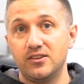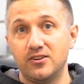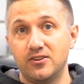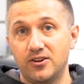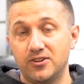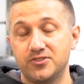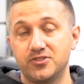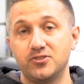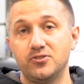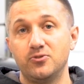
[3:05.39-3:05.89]
it
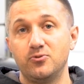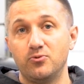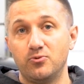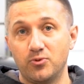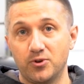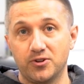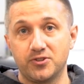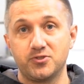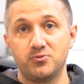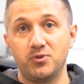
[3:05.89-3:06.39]
also
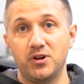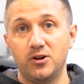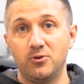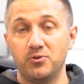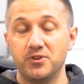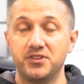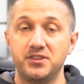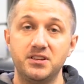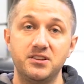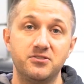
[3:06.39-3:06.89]
works well
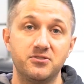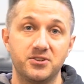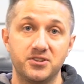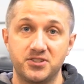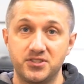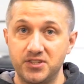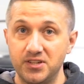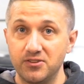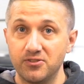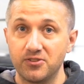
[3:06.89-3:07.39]
with either a
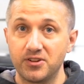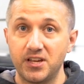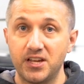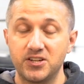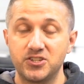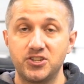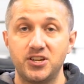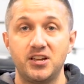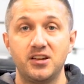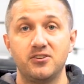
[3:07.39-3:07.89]
single
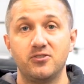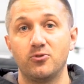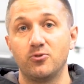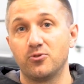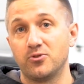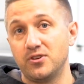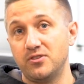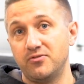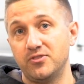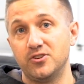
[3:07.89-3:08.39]
catch can
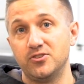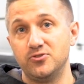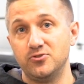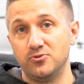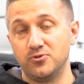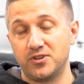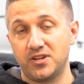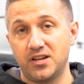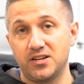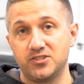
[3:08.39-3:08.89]
or even a
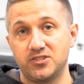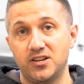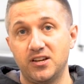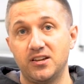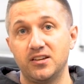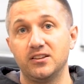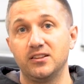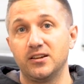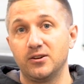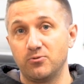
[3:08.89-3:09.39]
dual catch can
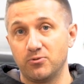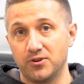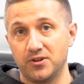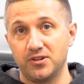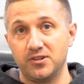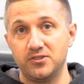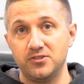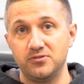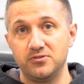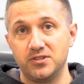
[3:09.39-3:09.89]
kit like we're
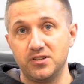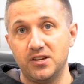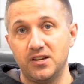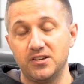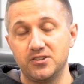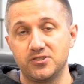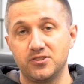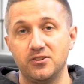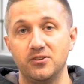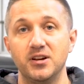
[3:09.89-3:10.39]
gonna do
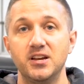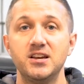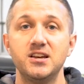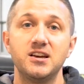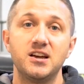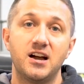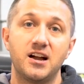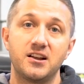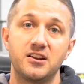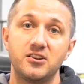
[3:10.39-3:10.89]
today. So
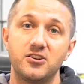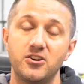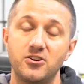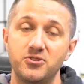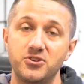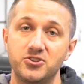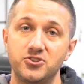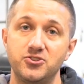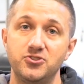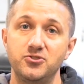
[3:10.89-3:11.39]
I'm gonna
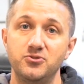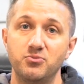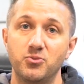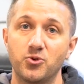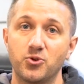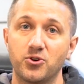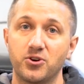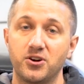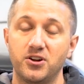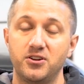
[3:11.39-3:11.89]
go into
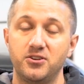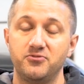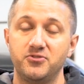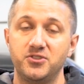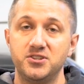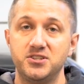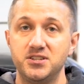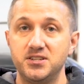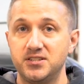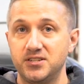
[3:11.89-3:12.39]
more of
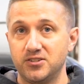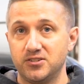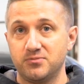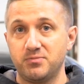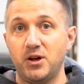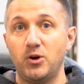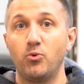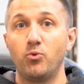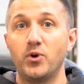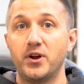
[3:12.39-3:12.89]
the details
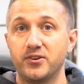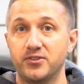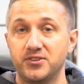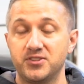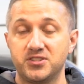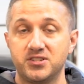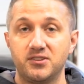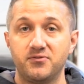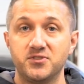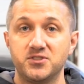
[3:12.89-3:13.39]
about where
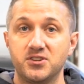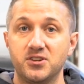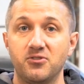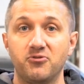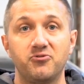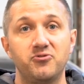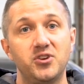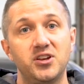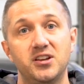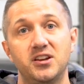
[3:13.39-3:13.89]
this stuff is gonna
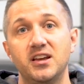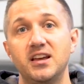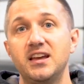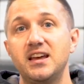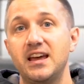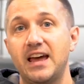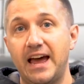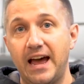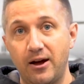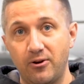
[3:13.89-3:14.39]
fit,
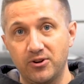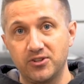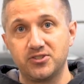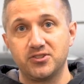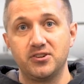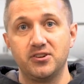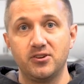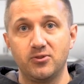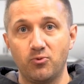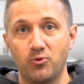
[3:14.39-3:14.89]
how it's
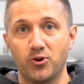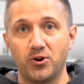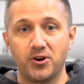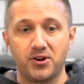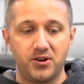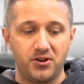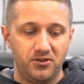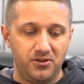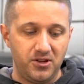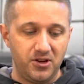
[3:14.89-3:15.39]
gonna
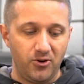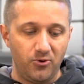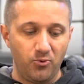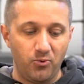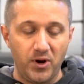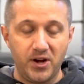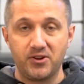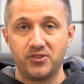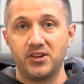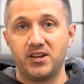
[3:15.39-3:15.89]
work, you know,
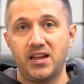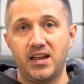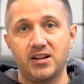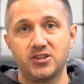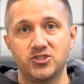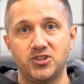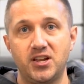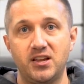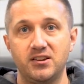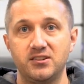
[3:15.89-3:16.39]
where the
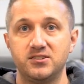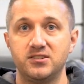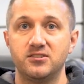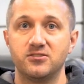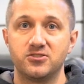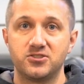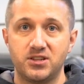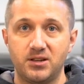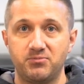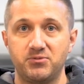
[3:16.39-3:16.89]
catch can is
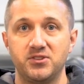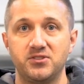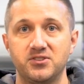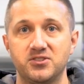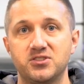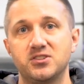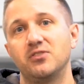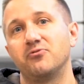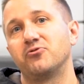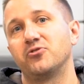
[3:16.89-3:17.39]
intercepting
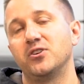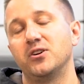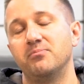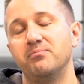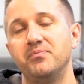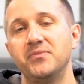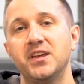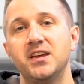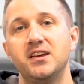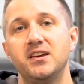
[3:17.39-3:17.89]
this stuff
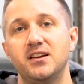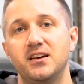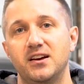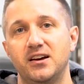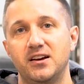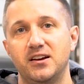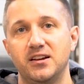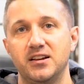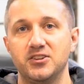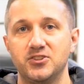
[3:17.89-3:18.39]
from,
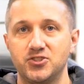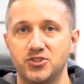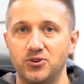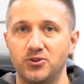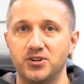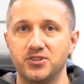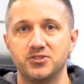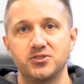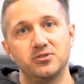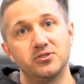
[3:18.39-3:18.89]
uh, and
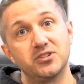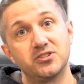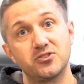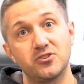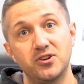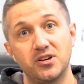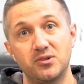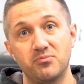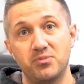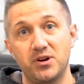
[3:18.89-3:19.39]
so on. So let's
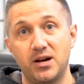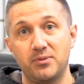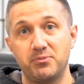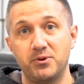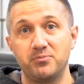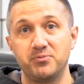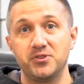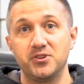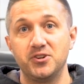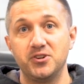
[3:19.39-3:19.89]
go ahead and pop
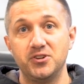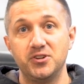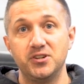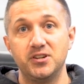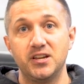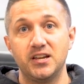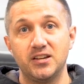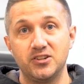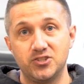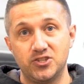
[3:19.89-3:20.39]
open the
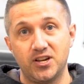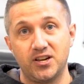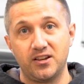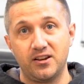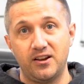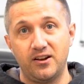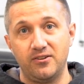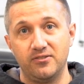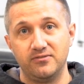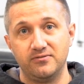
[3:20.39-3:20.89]
hood and check
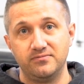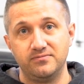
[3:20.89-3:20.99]
it out.